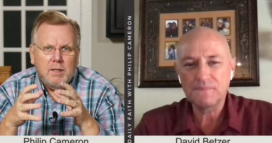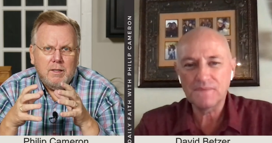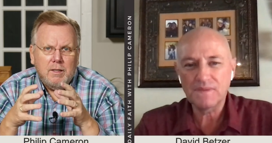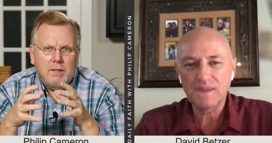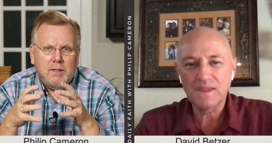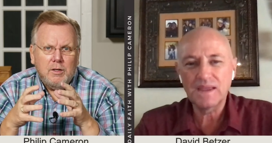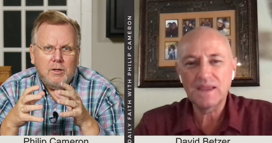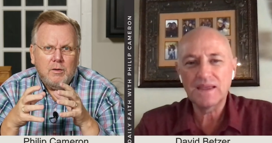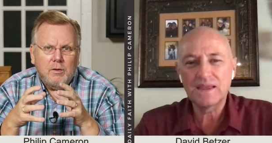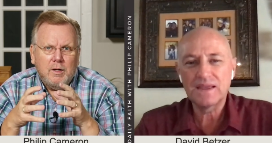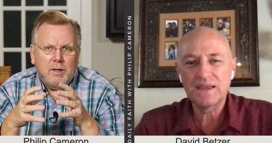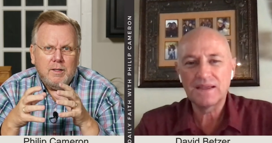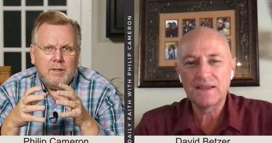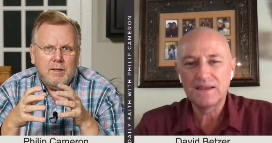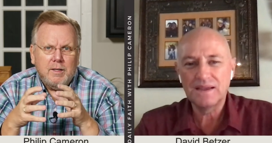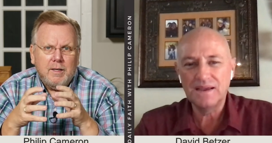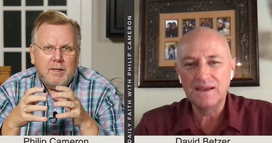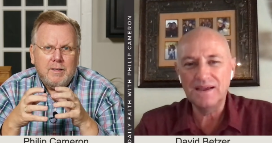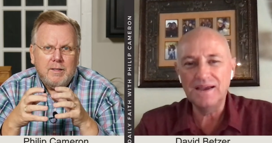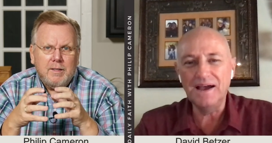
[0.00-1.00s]
Speaker 1: You know,
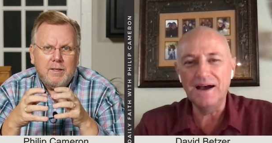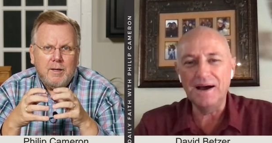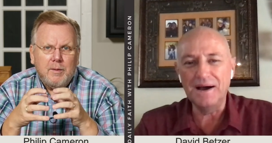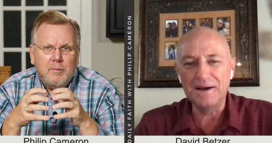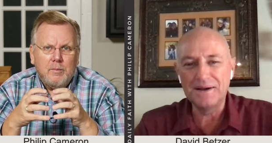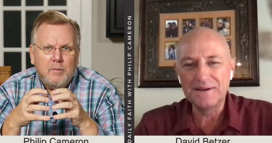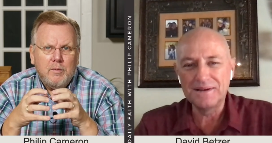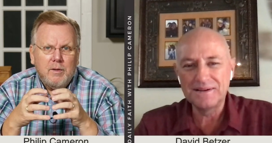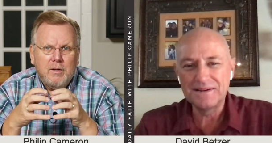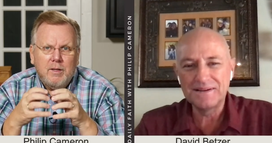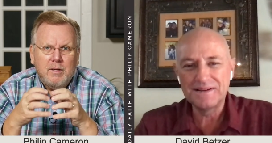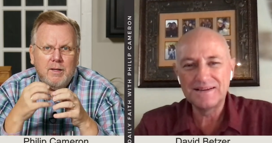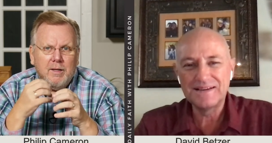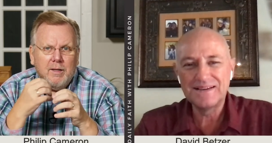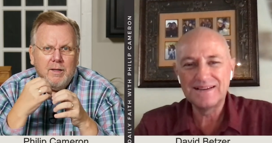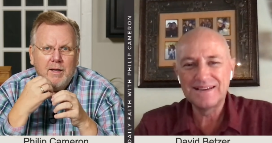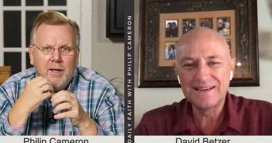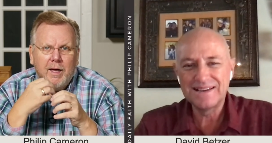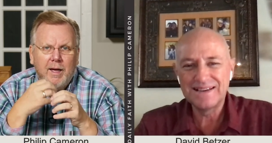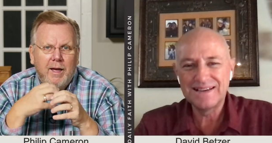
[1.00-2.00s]
and and um,
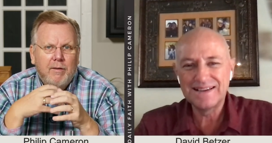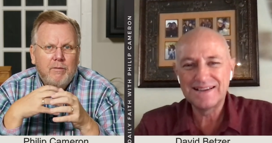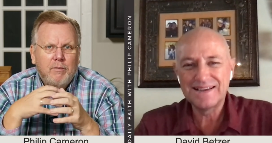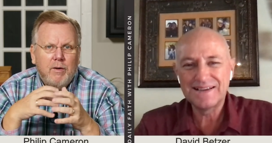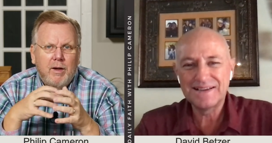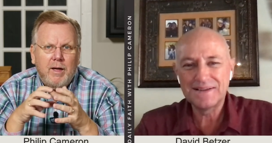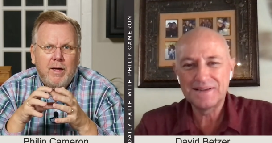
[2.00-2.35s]
yeah.